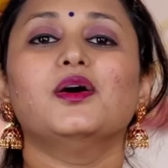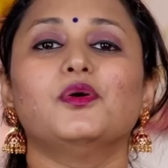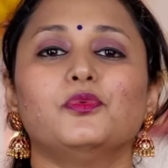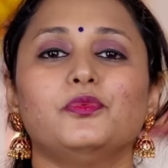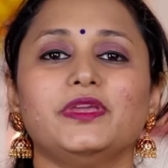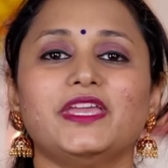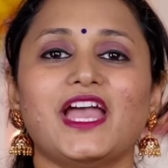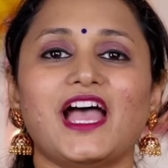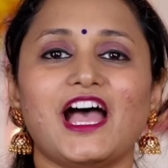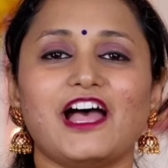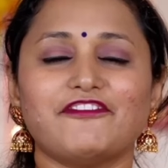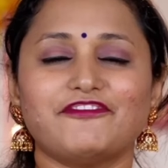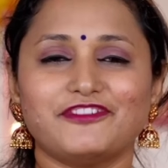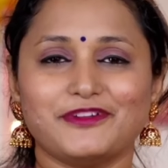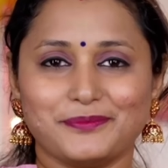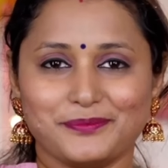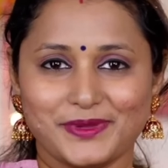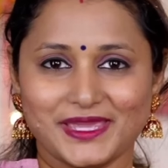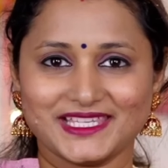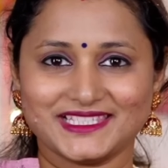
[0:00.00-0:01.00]
We have
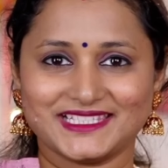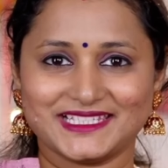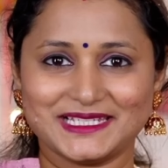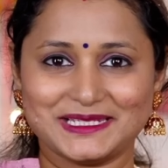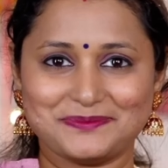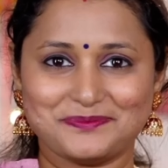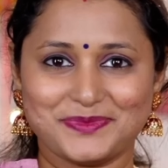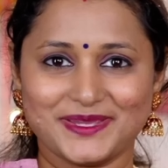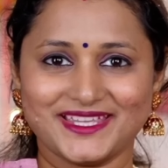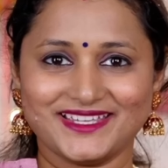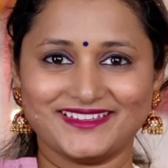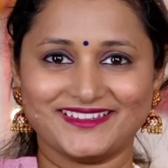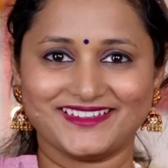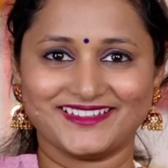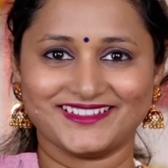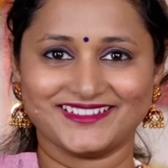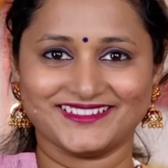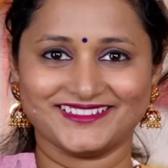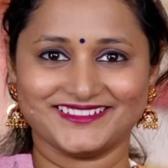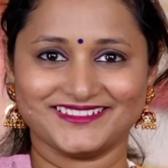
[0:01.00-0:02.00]
pastel
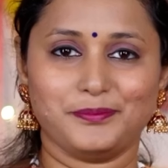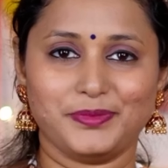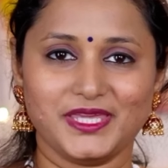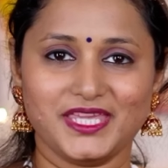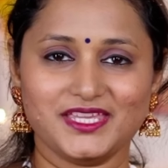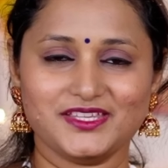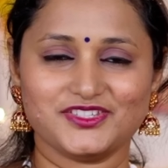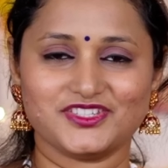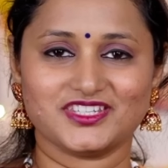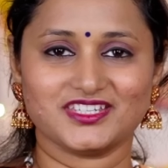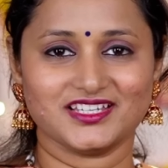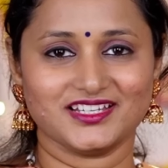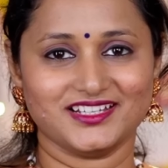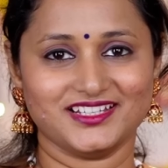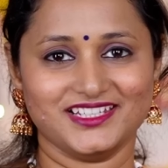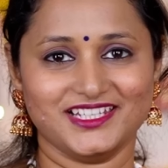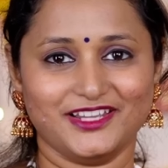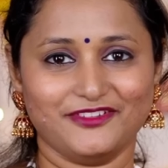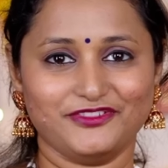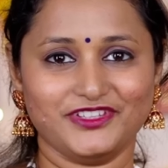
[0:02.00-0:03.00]
pink, peach, a
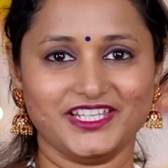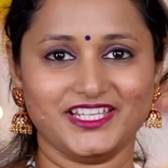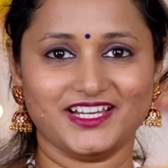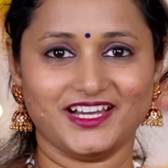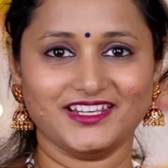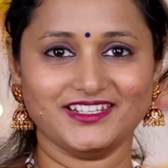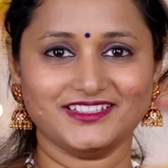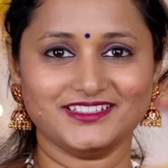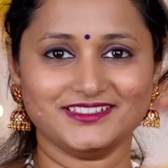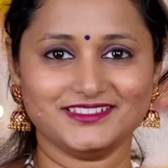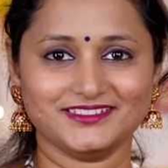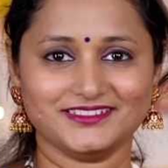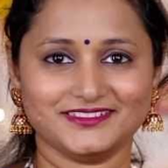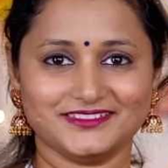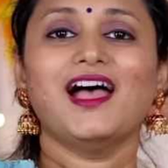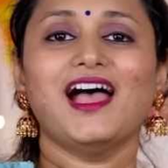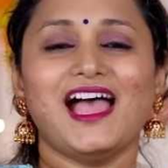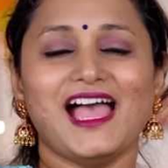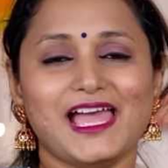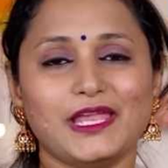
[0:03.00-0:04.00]
lovely color
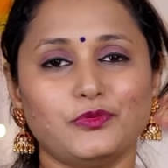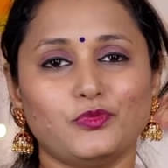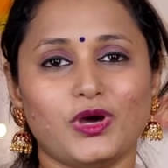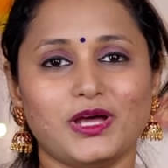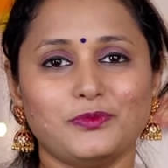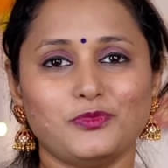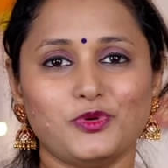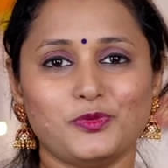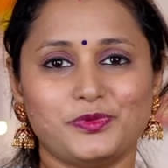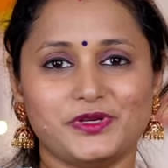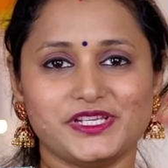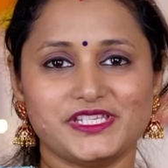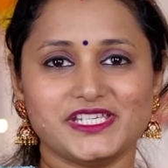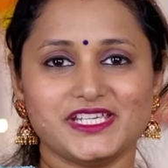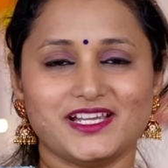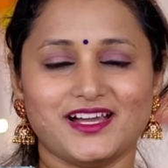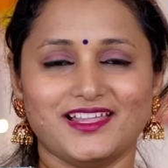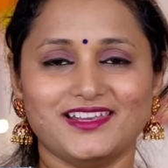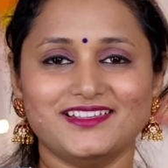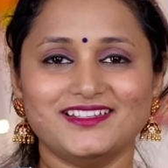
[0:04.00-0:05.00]
and one more pretty
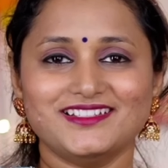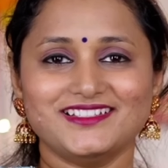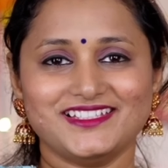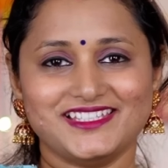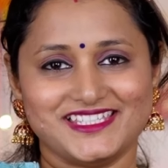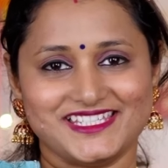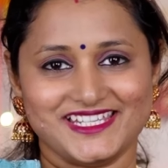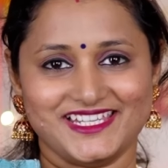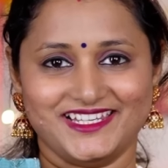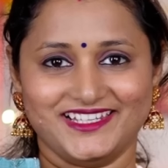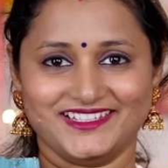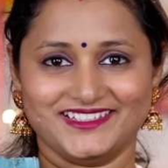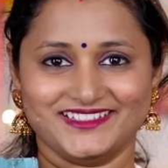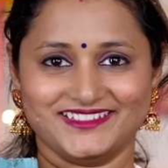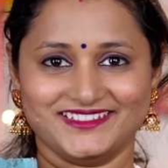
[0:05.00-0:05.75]
color, teal.